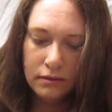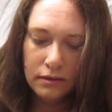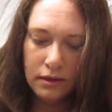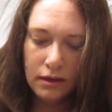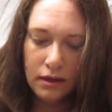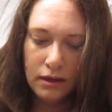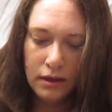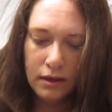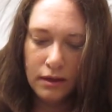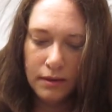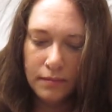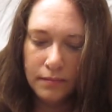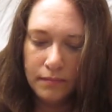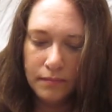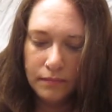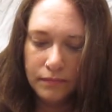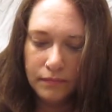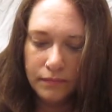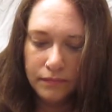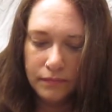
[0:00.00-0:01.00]

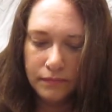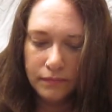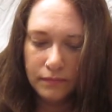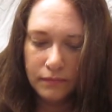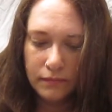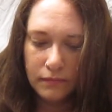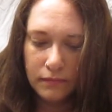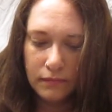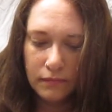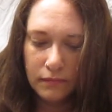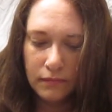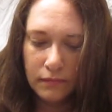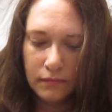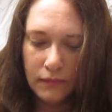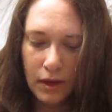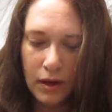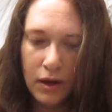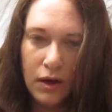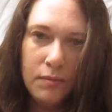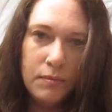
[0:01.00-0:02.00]
I
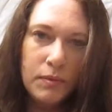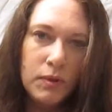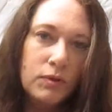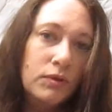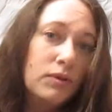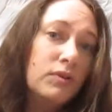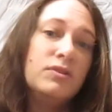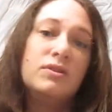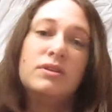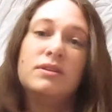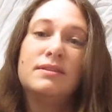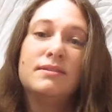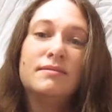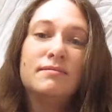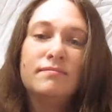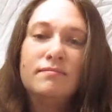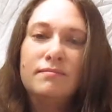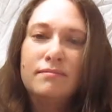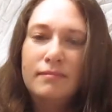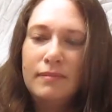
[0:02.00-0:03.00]
hope you're not just
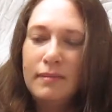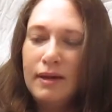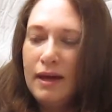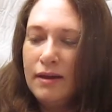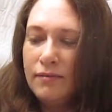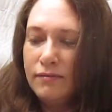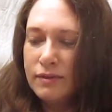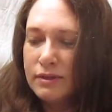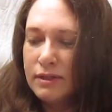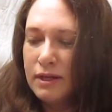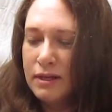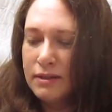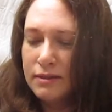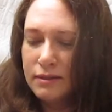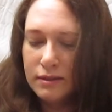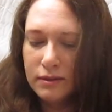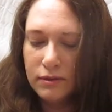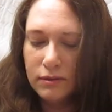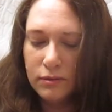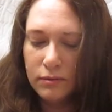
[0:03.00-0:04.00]

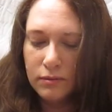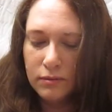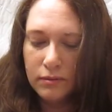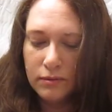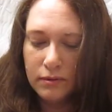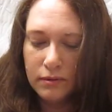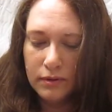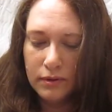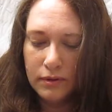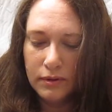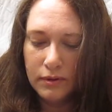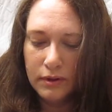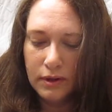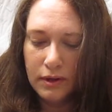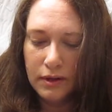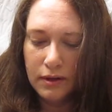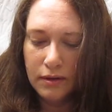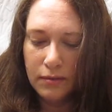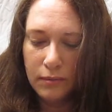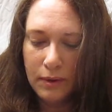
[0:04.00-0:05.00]
advertising your
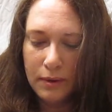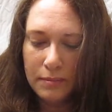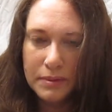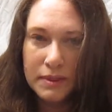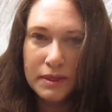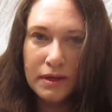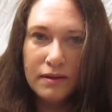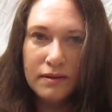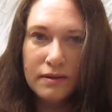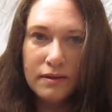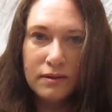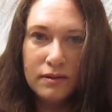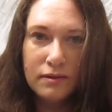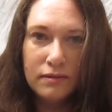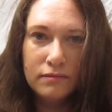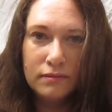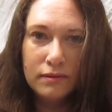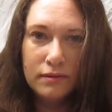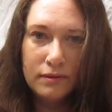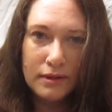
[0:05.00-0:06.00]
website that
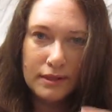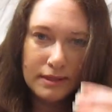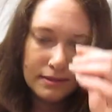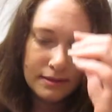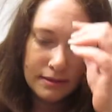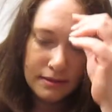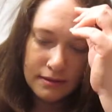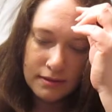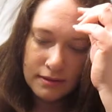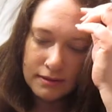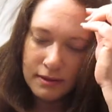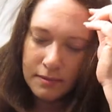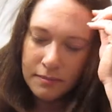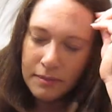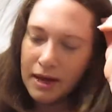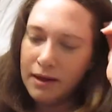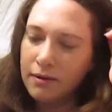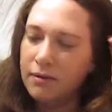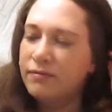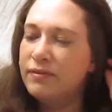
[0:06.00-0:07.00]
is
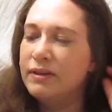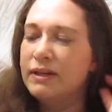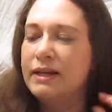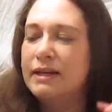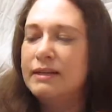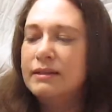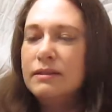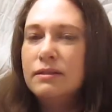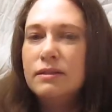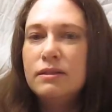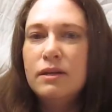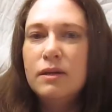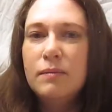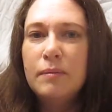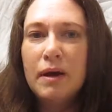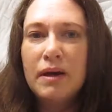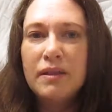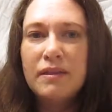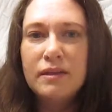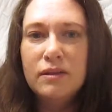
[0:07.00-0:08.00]
somehow affiliated to you,
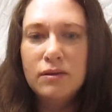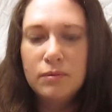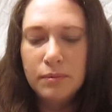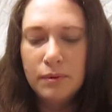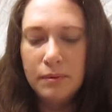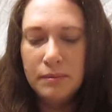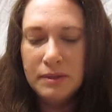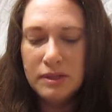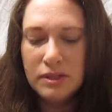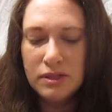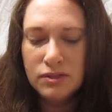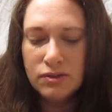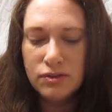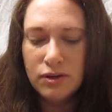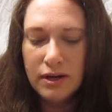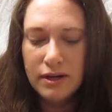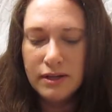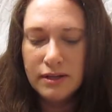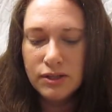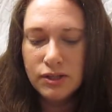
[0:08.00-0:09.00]
but I think you're probably just
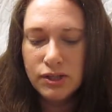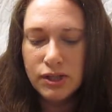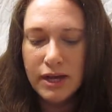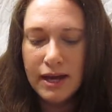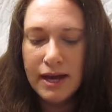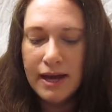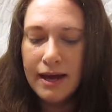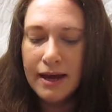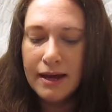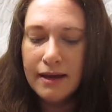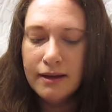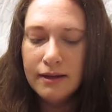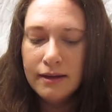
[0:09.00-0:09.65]
trying to share